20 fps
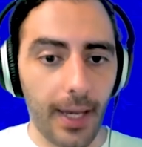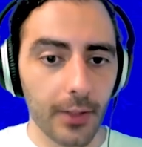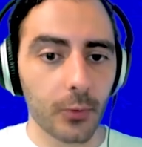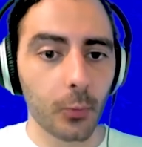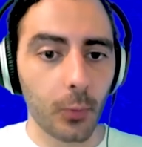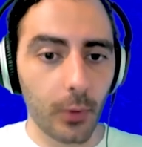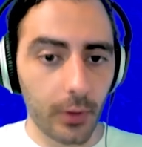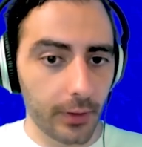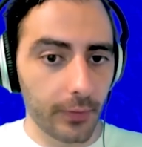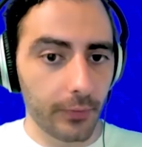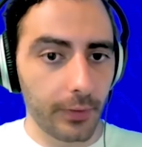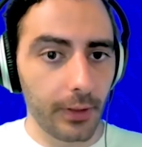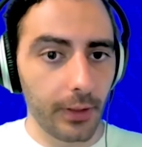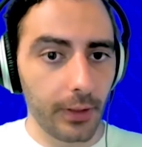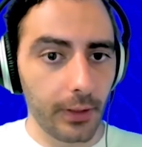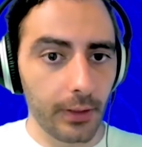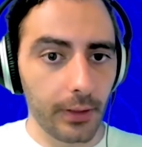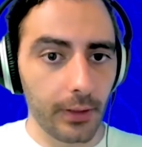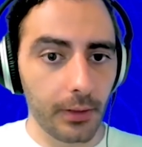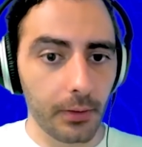as one of
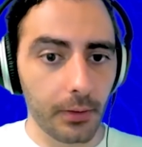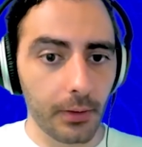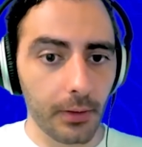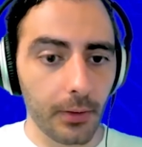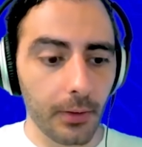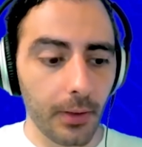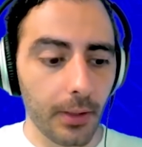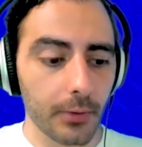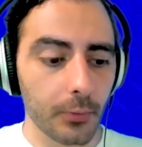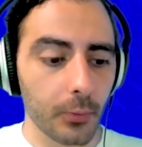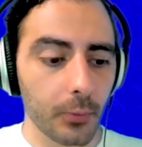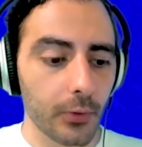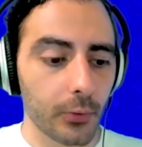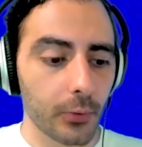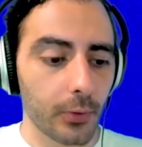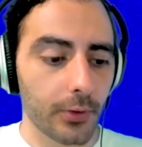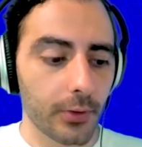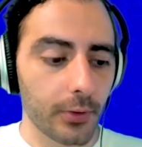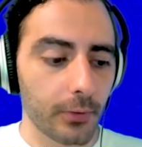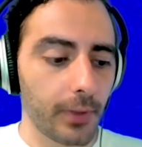the you know as one
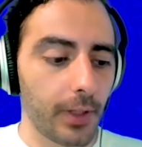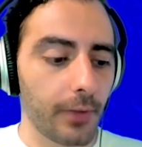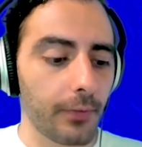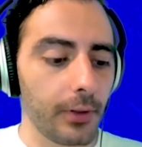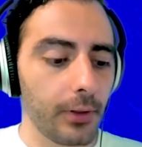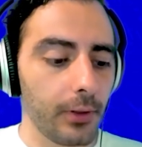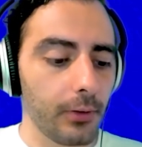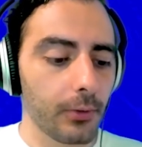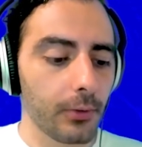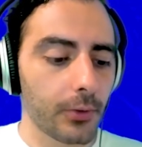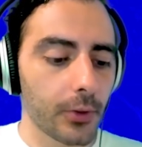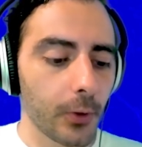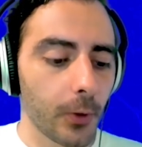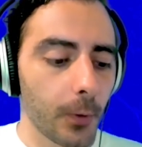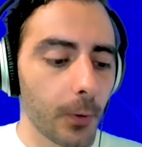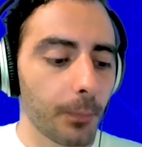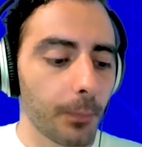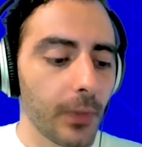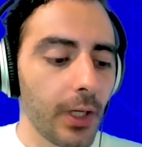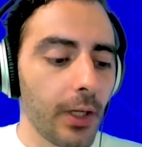source of revenue.
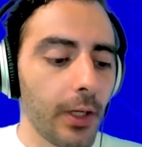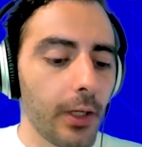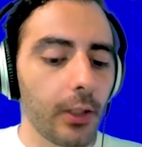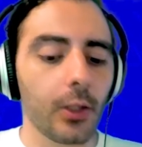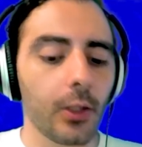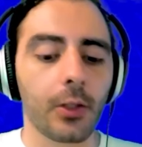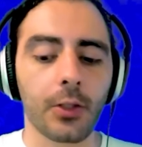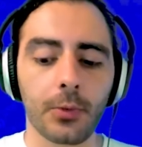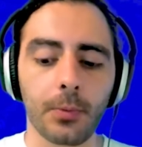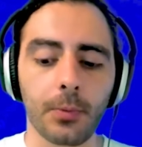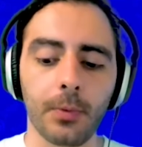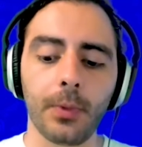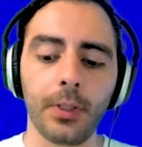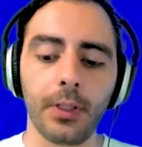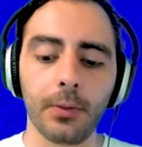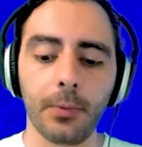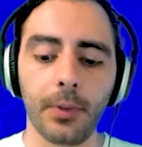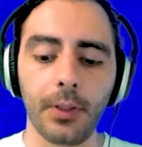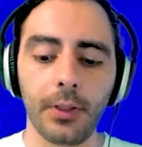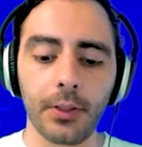So because you know, when
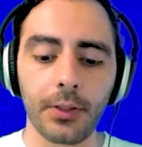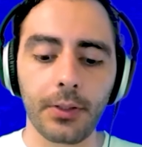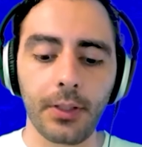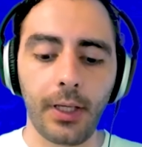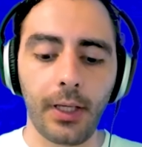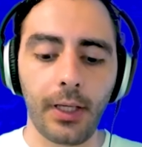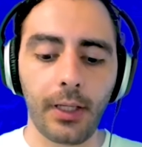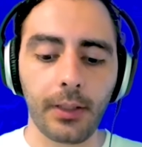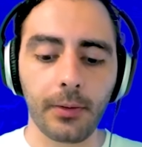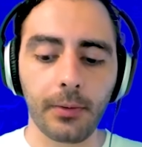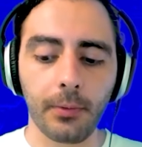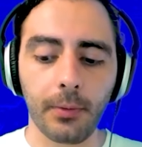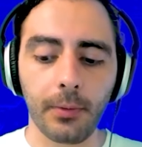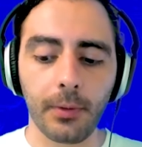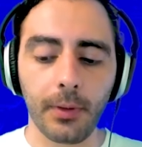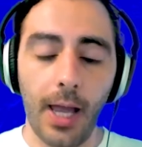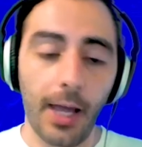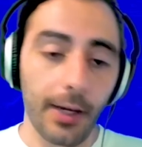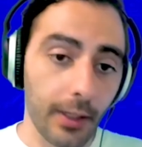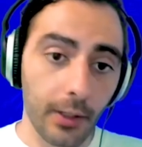you're when you're saying
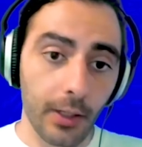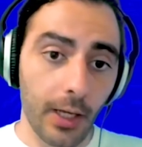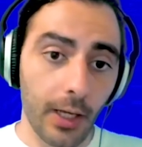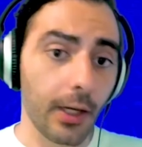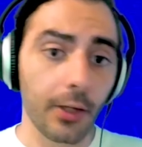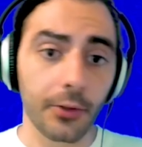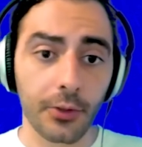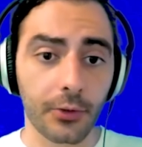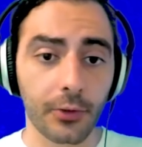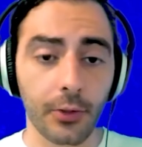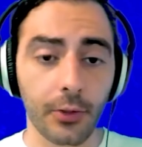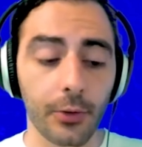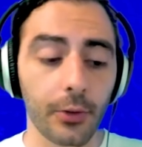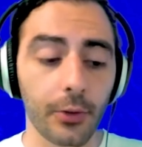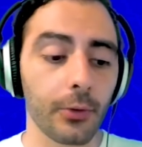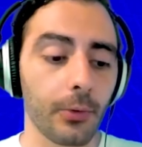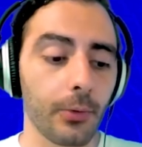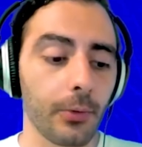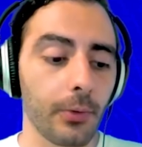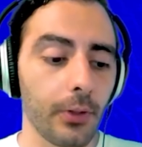and I'll and I'll just tell
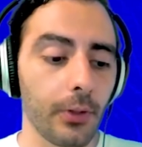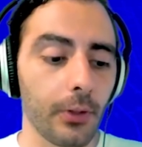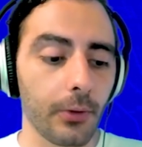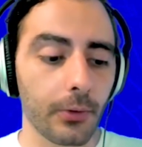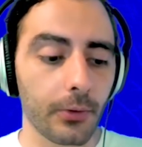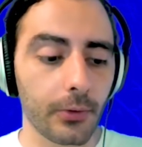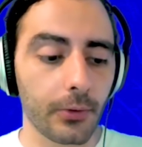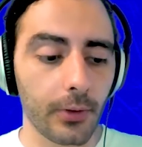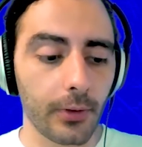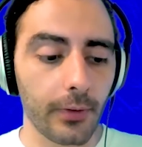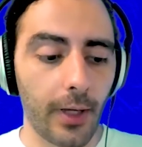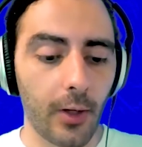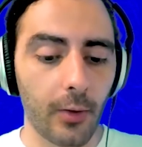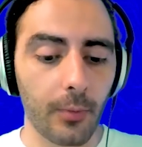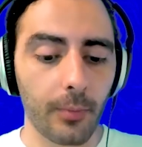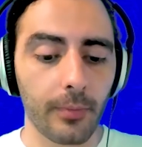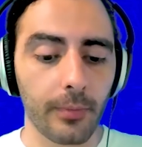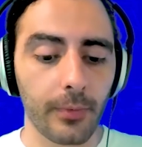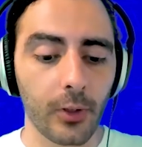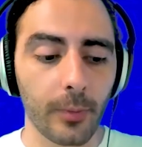you you know sort of
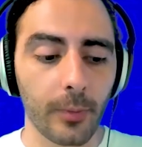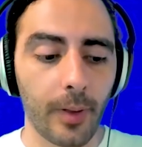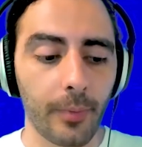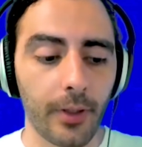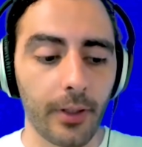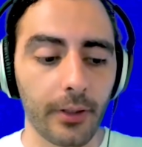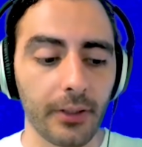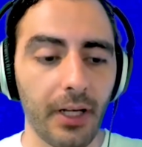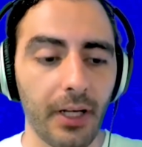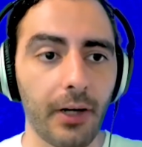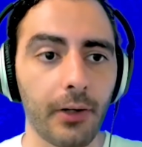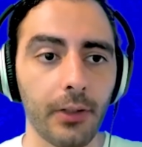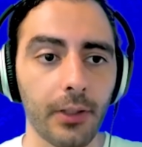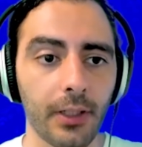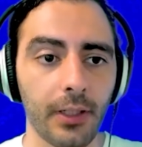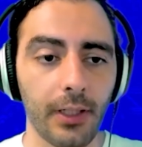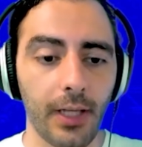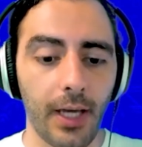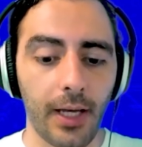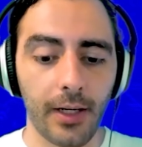how you know my partner and I are
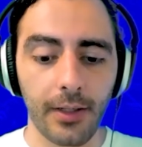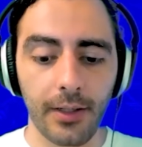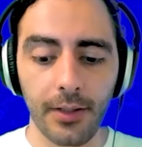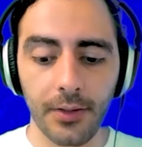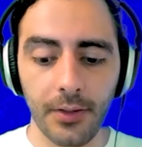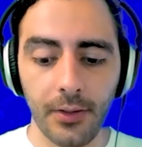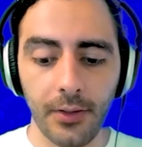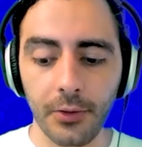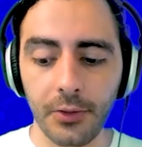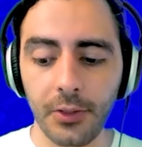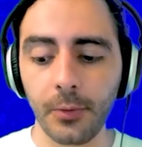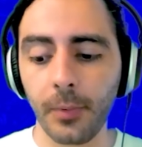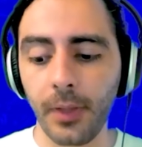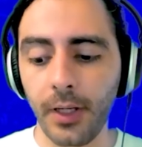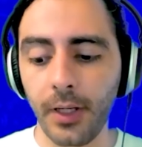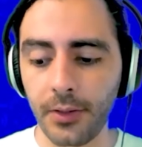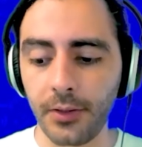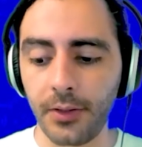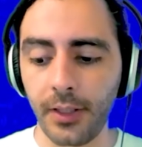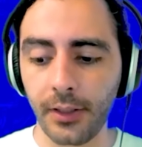looking at it is you know she
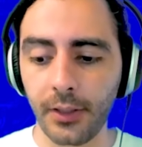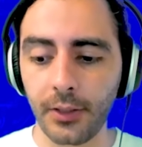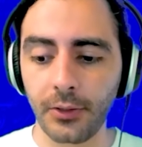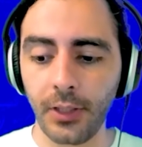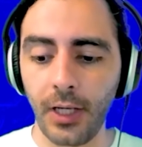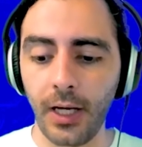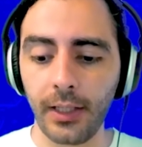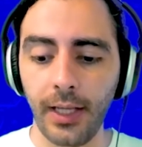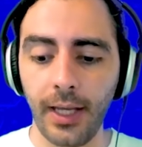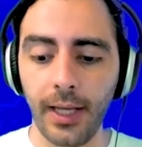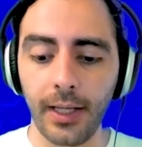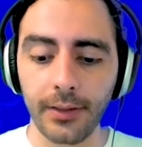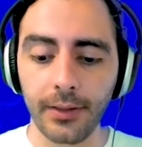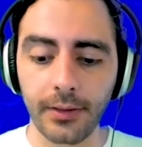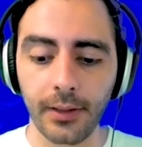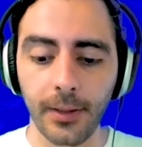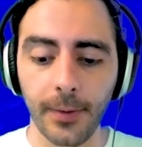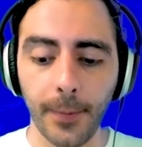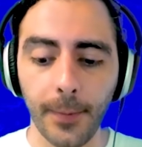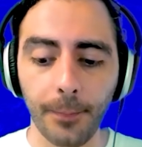wants to take a shot
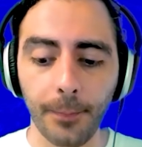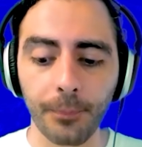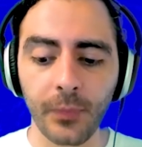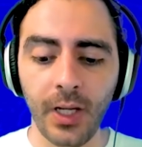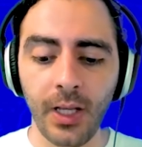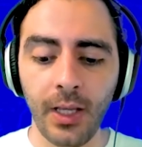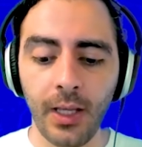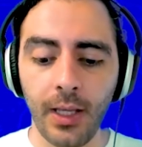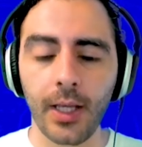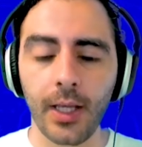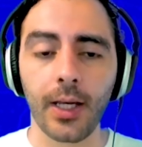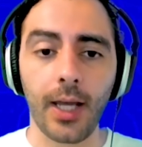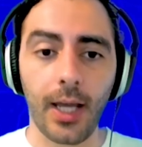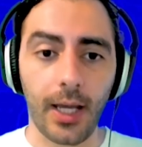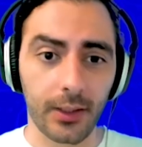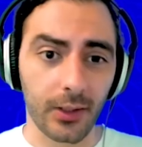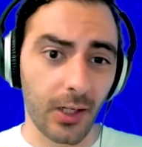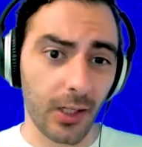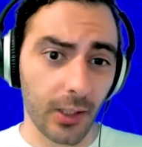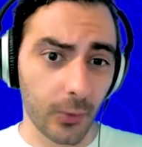at um,
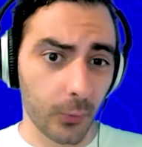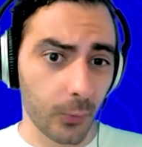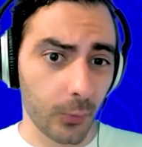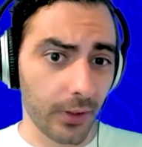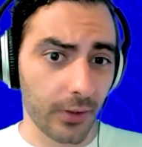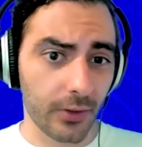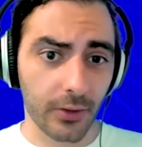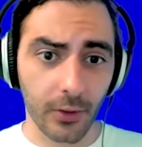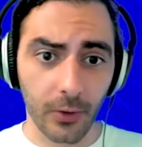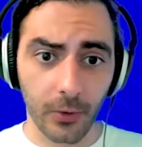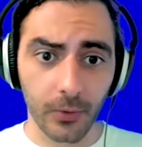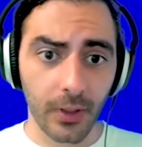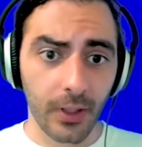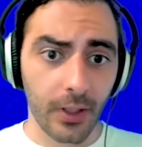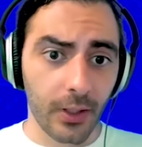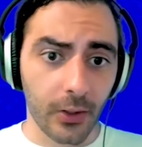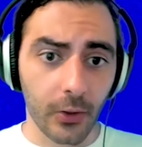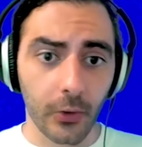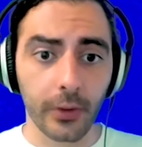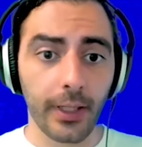at Hollywood. So
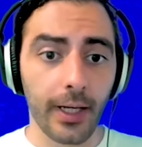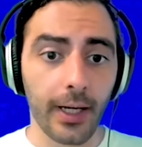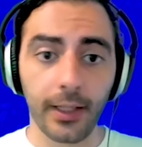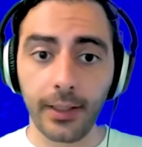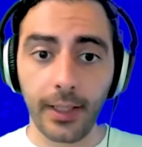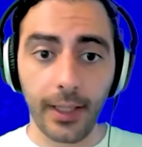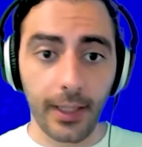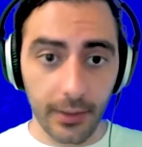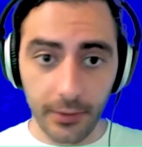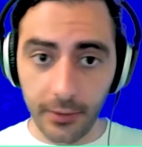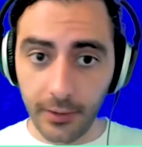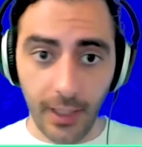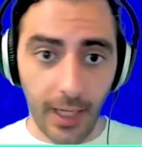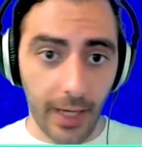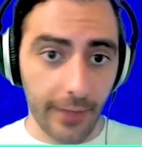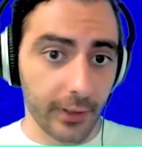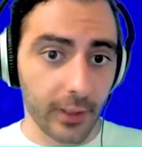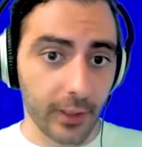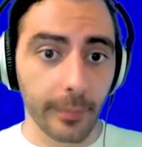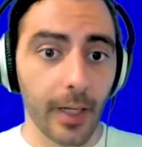going to LA is going to
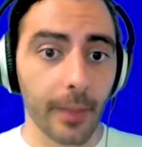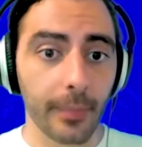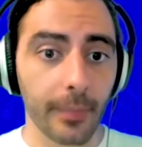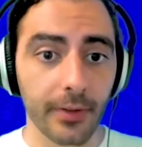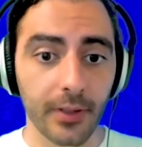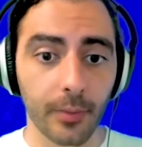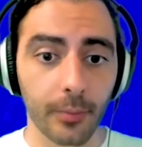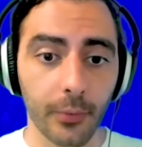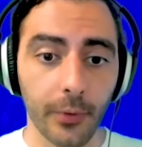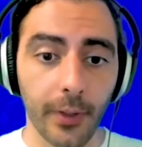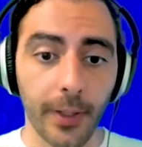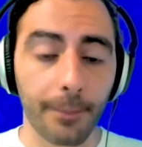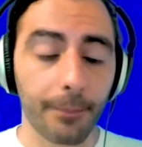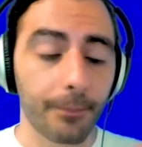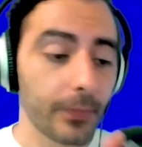have to come up at some point.